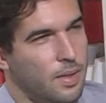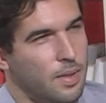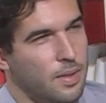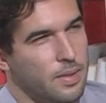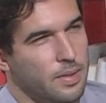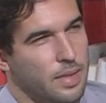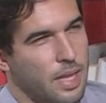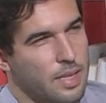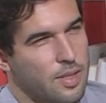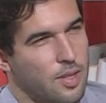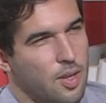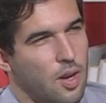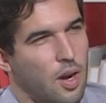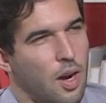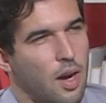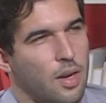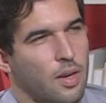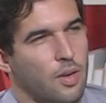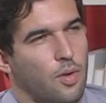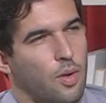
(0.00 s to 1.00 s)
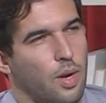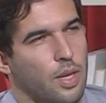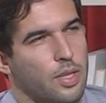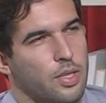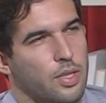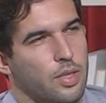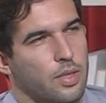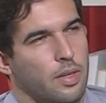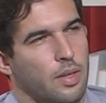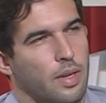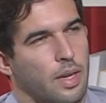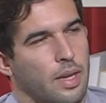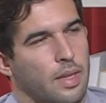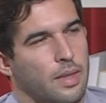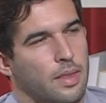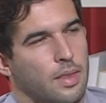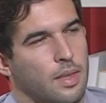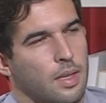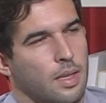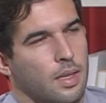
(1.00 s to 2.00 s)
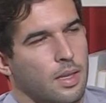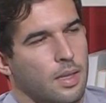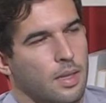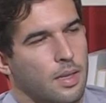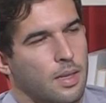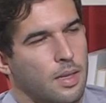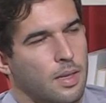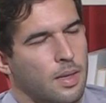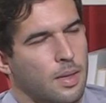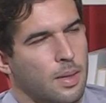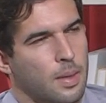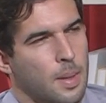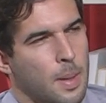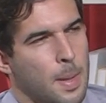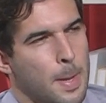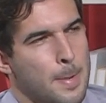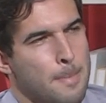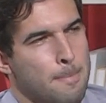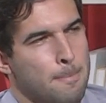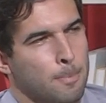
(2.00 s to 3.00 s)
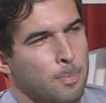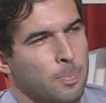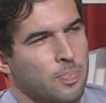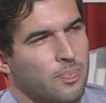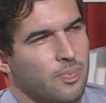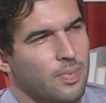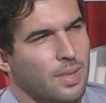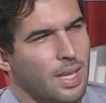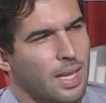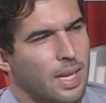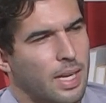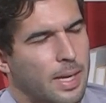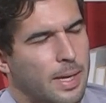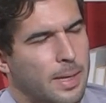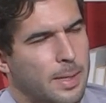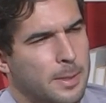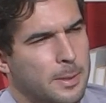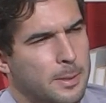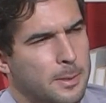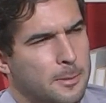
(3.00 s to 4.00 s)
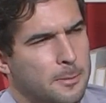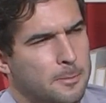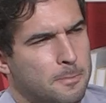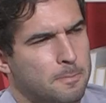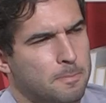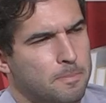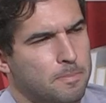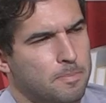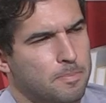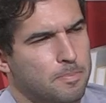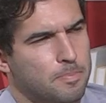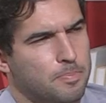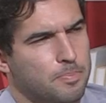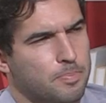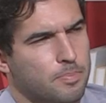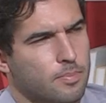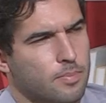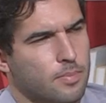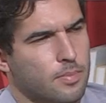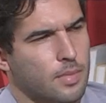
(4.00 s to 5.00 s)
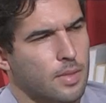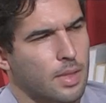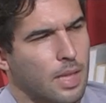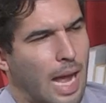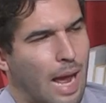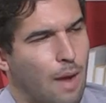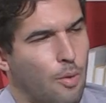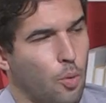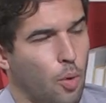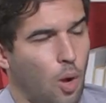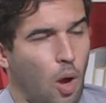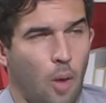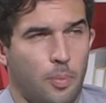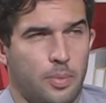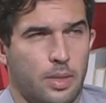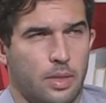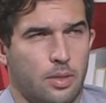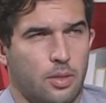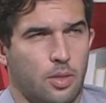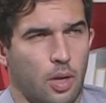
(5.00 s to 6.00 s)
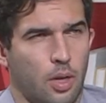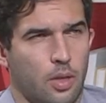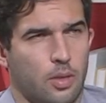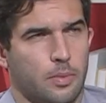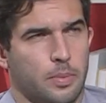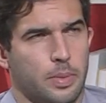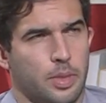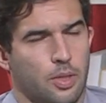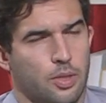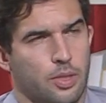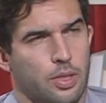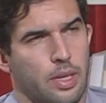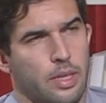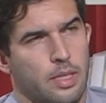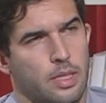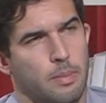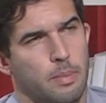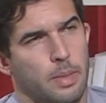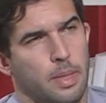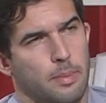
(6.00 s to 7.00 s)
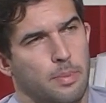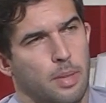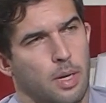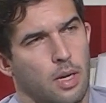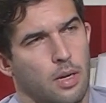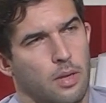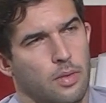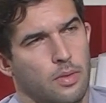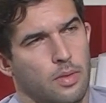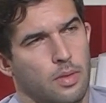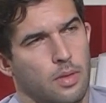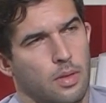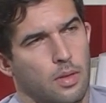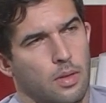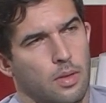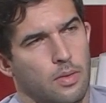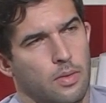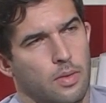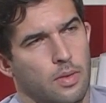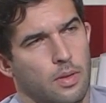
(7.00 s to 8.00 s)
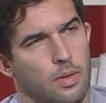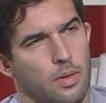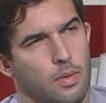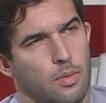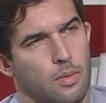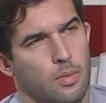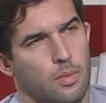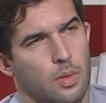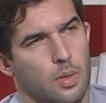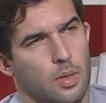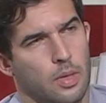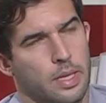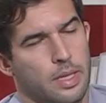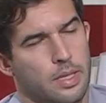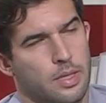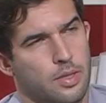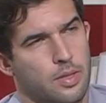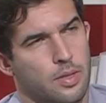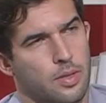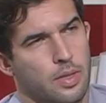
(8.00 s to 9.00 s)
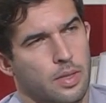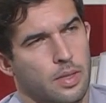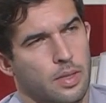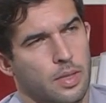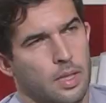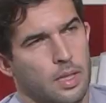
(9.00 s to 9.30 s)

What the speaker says: That's a hard question. I think I will hope they don't, because that is a big part of the world history.